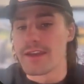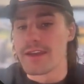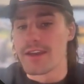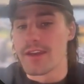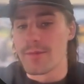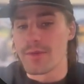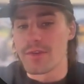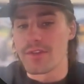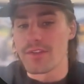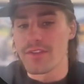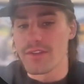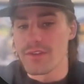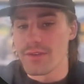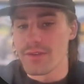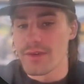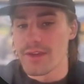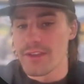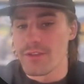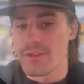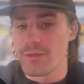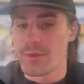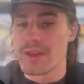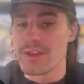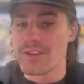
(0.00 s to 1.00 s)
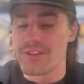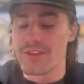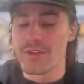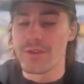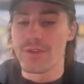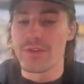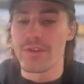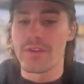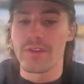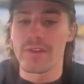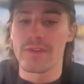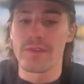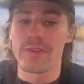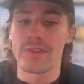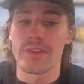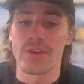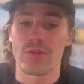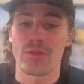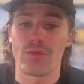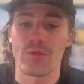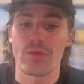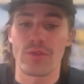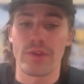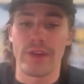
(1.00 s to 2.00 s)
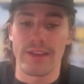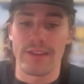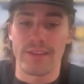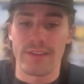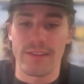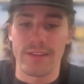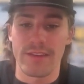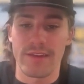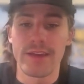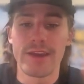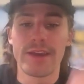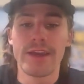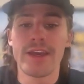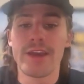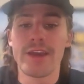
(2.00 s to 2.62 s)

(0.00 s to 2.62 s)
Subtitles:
Number two is reduce the risk.